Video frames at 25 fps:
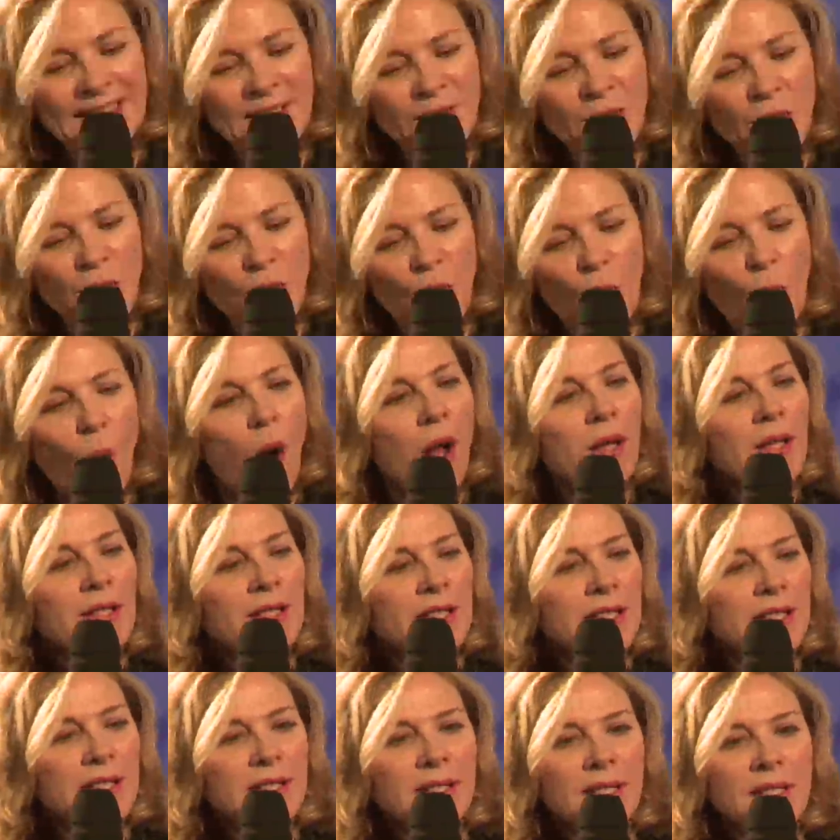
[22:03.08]
you know,
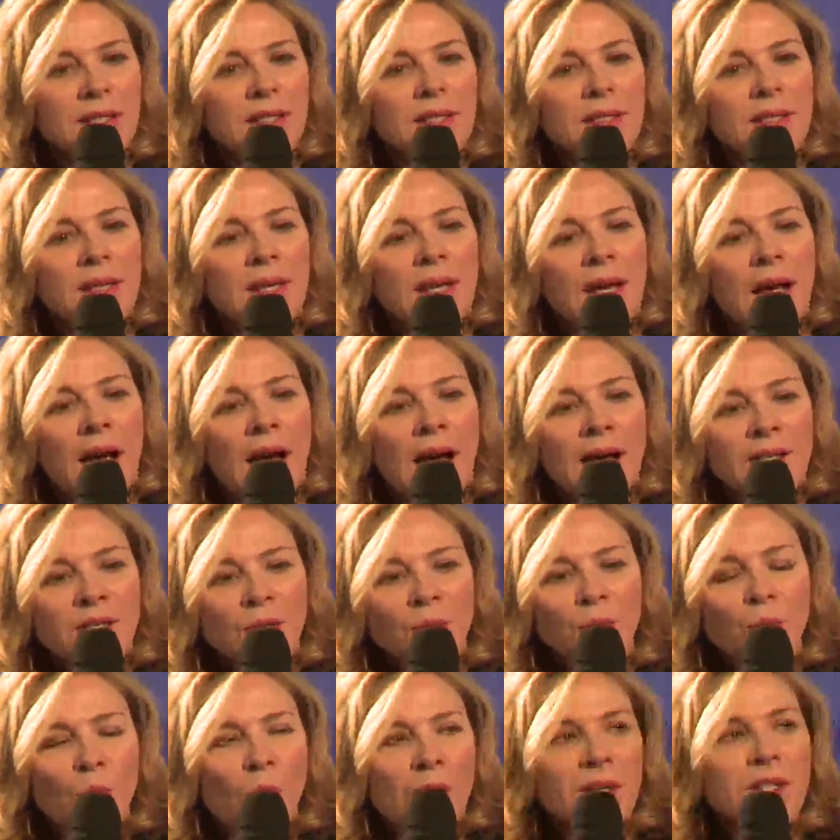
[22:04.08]
qualities that I
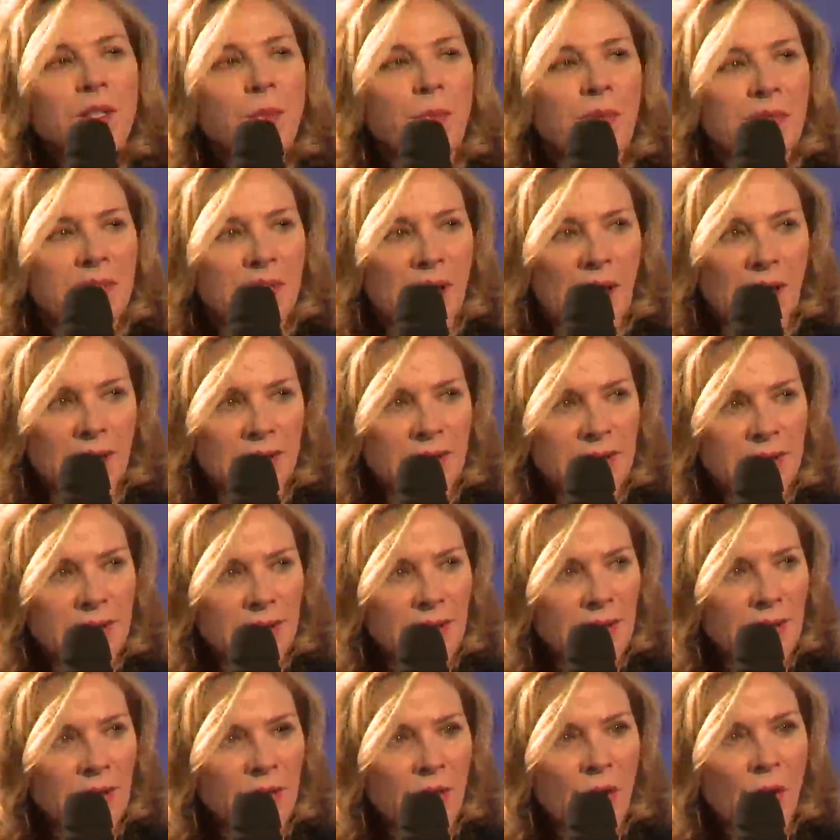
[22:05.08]
don't want to possess.
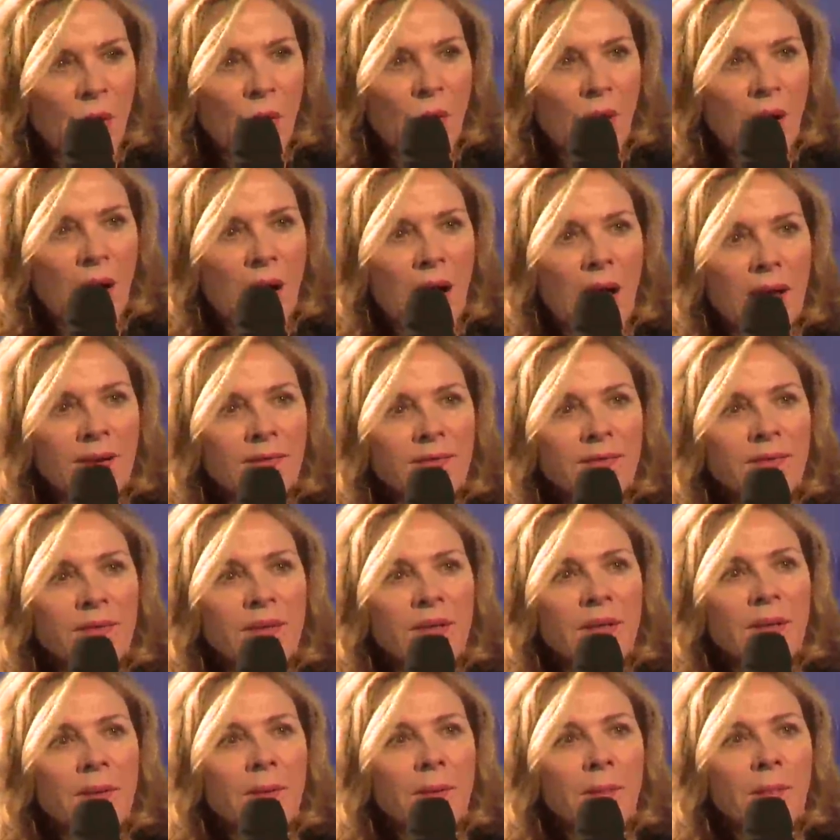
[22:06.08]
You know, I've.
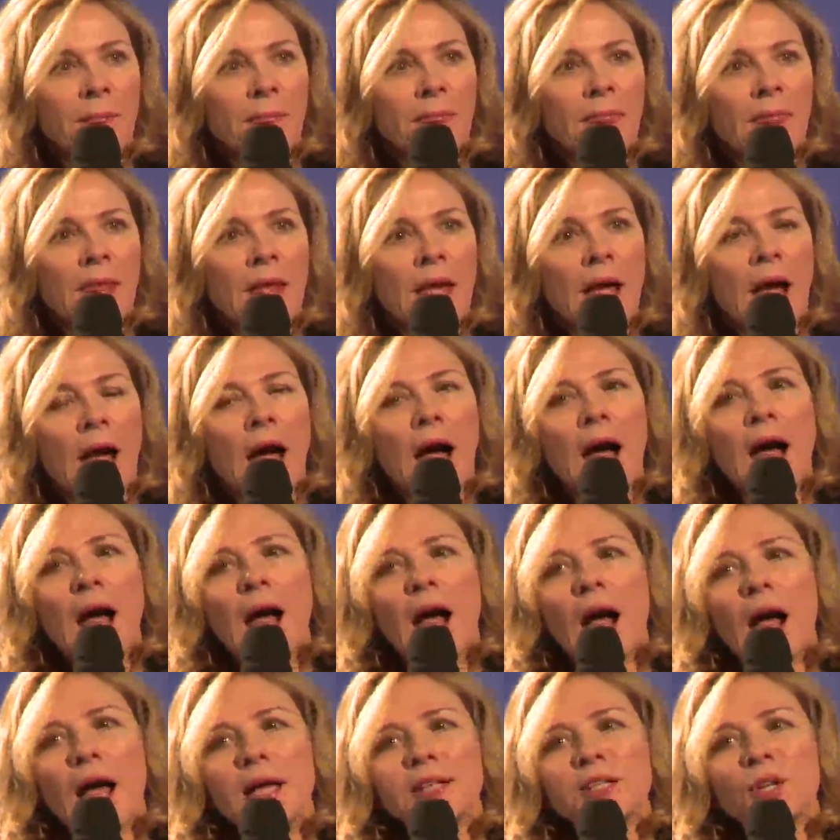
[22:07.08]
How do you mean?
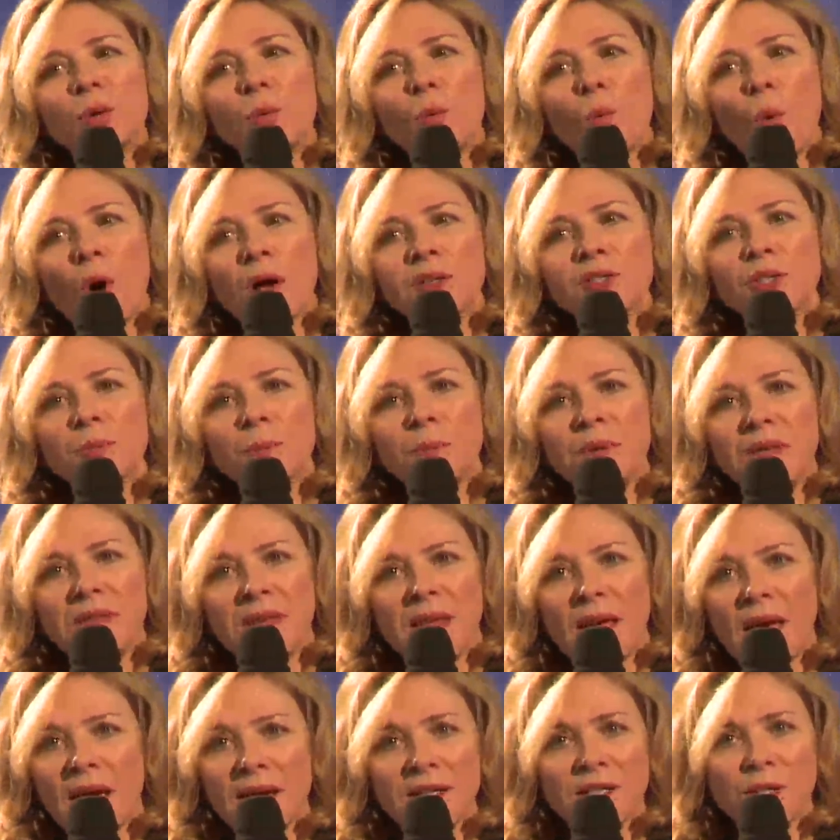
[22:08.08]
I don't want to be
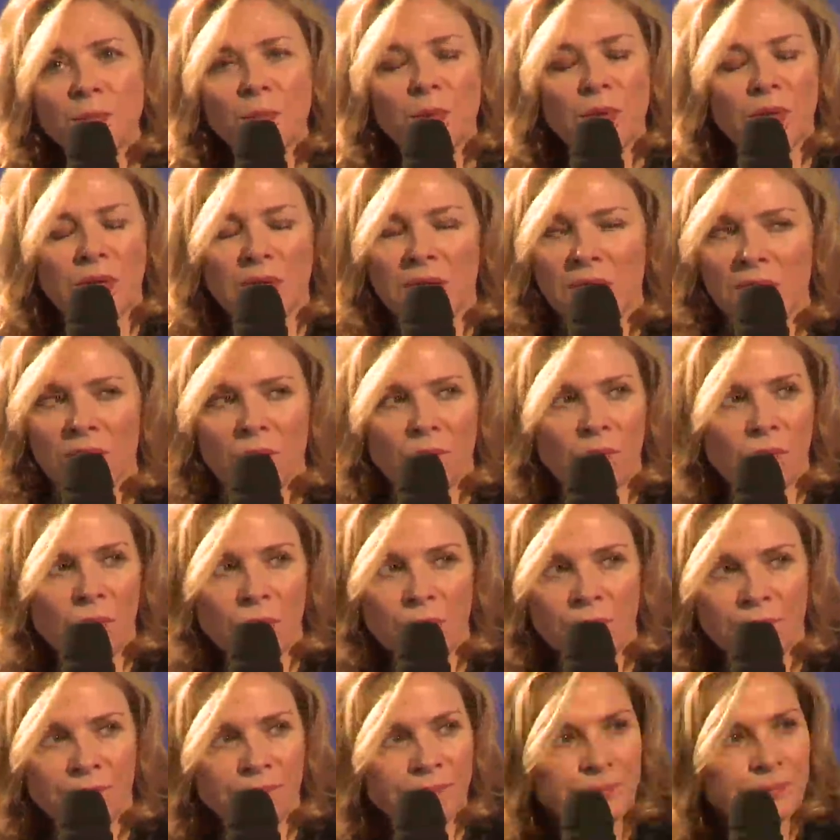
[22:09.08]
the expert in the
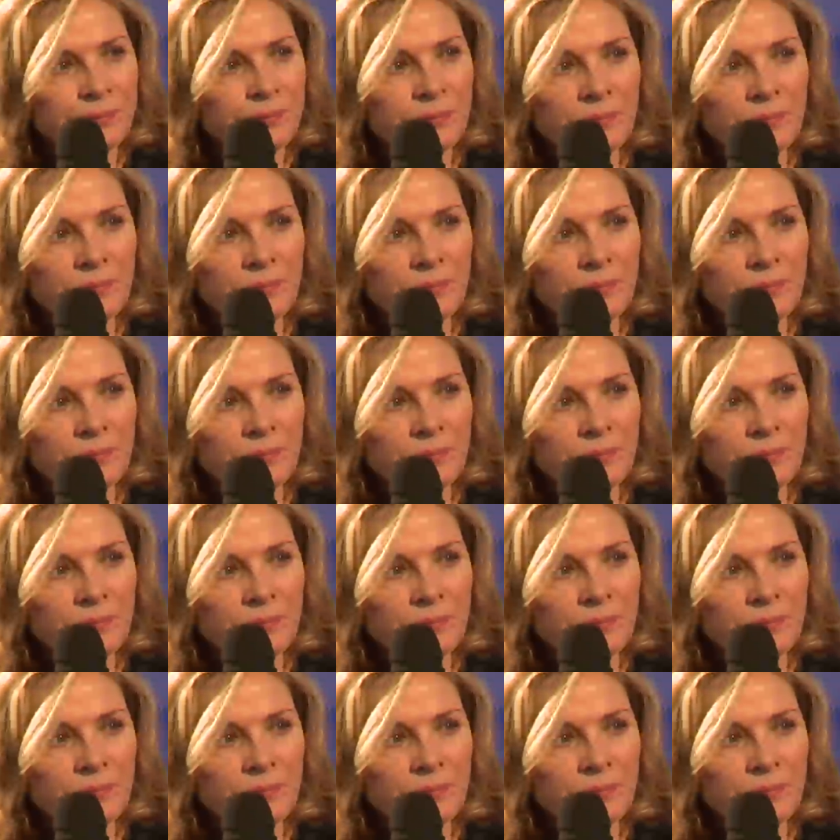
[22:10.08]
room.